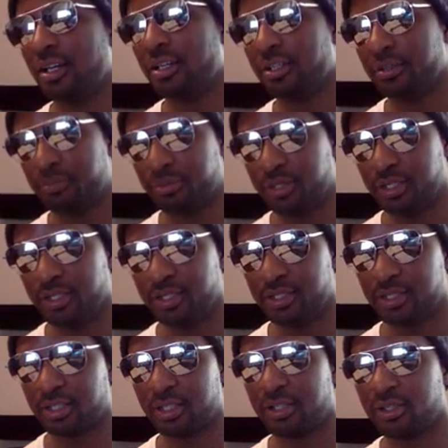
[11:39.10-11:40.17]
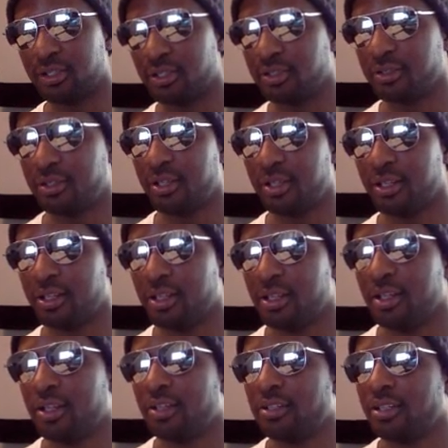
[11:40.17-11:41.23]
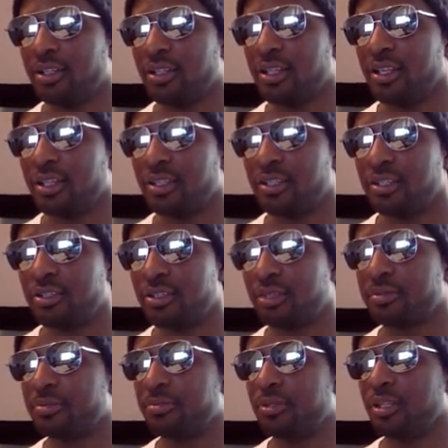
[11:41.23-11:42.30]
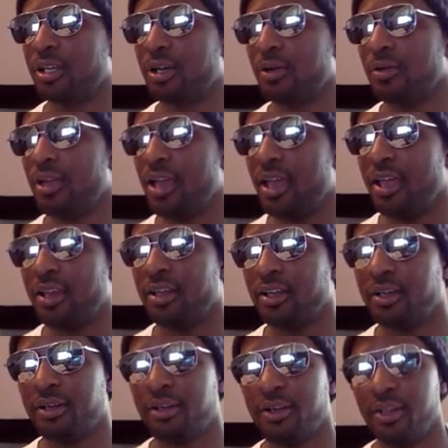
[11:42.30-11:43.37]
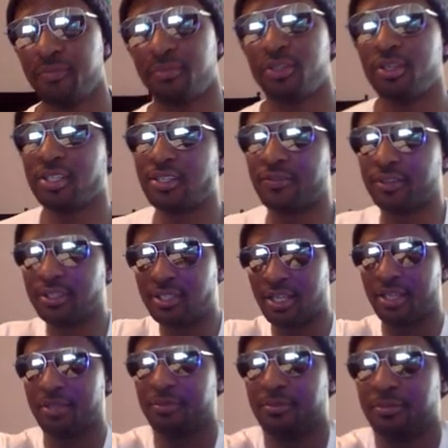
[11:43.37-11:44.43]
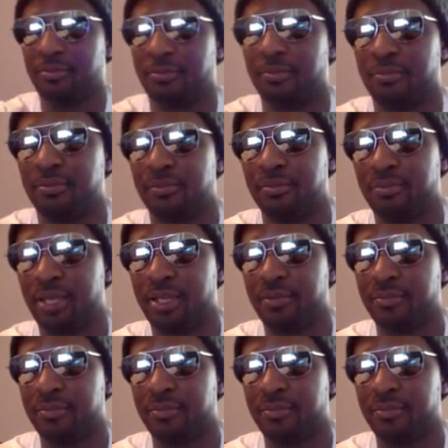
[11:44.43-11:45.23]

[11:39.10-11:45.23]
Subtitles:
please just click on the link in the description below. And all right, you guys have a good day. Bye.